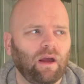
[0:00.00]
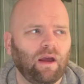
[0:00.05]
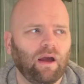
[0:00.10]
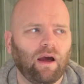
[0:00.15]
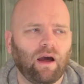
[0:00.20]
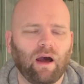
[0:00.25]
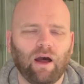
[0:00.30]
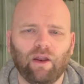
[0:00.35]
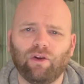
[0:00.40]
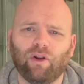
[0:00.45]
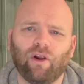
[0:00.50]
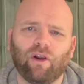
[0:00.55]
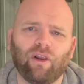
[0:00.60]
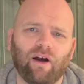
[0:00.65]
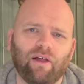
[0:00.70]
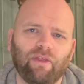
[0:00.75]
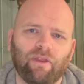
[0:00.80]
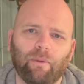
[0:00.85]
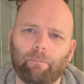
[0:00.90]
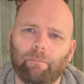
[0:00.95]
Not
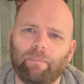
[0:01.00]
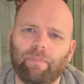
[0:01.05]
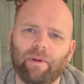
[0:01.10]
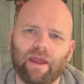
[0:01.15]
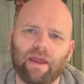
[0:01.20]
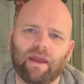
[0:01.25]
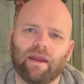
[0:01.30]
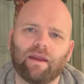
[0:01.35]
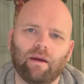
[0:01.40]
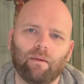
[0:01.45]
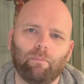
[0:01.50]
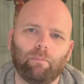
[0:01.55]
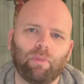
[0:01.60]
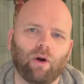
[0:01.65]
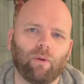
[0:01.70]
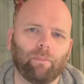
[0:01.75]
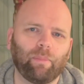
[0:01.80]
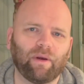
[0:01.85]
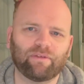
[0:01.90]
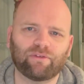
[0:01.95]
like the big
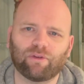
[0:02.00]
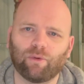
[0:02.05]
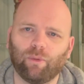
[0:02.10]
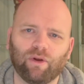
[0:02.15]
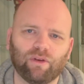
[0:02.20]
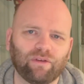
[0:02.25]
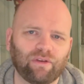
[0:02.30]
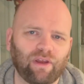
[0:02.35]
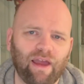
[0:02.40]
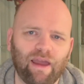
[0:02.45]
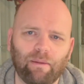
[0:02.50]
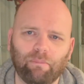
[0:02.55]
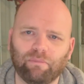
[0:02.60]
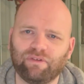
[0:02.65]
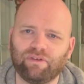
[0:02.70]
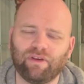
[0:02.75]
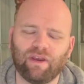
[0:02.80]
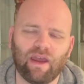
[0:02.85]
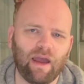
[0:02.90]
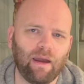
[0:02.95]
blockbuster ones like
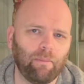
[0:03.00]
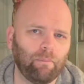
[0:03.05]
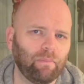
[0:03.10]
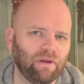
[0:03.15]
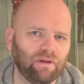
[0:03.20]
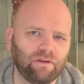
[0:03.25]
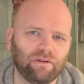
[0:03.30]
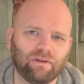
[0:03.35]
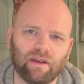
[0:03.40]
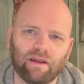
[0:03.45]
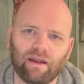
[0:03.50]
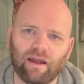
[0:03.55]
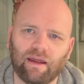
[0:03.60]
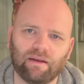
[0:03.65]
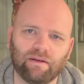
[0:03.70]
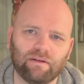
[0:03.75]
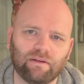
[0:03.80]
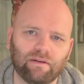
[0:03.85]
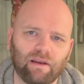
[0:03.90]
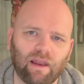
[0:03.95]
MCM
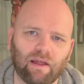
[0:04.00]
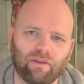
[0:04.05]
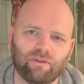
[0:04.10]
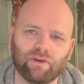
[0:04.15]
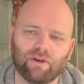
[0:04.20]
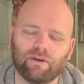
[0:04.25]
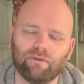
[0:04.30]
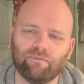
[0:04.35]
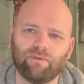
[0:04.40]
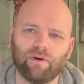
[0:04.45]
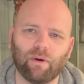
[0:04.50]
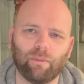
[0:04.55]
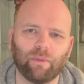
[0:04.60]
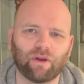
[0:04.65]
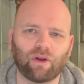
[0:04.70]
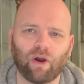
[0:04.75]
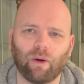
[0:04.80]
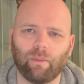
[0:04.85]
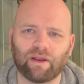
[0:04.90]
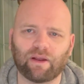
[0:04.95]
and London Film and
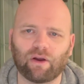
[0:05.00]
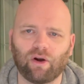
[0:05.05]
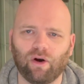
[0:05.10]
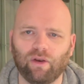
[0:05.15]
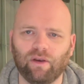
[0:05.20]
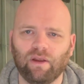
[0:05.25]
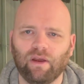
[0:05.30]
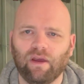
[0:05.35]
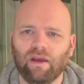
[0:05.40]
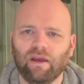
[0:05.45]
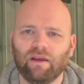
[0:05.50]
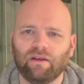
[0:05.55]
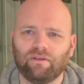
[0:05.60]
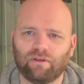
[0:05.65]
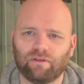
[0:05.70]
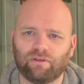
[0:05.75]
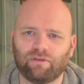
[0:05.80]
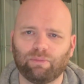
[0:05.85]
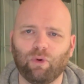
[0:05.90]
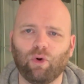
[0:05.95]
Comic Con. It's a
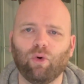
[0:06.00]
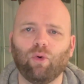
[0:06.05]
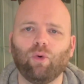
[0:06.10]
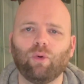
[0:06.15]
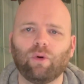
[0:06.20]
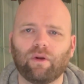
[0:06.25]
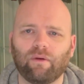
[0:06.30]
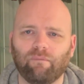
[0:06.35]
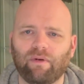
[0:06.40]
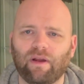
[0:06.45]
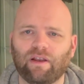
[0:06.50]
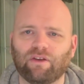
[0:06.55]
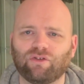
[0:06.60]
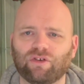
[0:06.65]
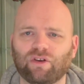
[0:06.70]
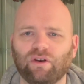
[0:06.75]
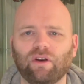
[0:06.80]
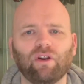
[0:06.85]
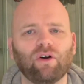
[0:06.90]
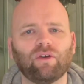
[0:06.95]
small
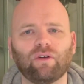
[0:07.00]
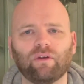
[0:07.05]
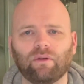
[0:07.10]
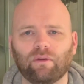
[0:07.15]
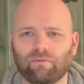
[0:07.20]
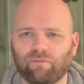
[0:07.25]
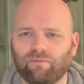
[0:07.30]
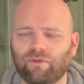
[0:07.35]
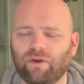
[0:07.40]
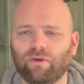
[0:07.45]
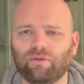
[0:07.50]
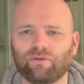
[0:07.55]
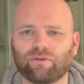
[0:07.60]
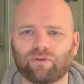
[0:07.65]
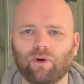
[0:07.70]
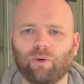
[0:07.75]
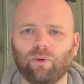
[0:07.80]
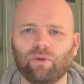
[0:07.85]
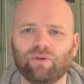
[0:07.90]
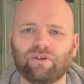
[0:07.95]
convention, a few stalls.